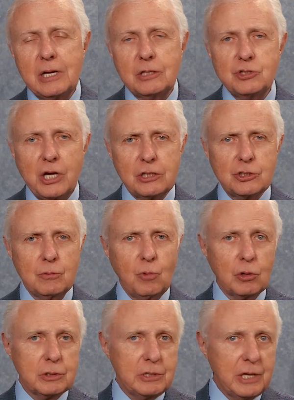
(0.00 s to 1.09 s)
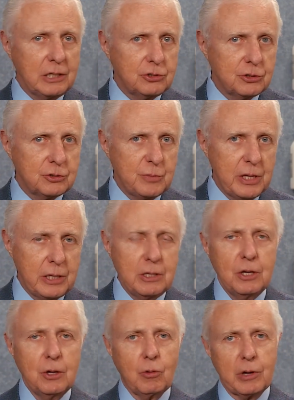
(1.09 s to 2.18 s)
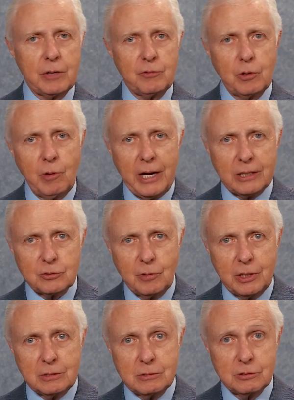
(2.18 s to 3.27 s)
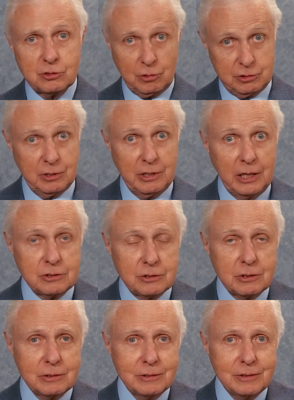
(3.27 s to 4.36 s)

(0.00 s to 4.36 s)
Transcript: Injection molded dentures mean whatever the wax was, so is the denture.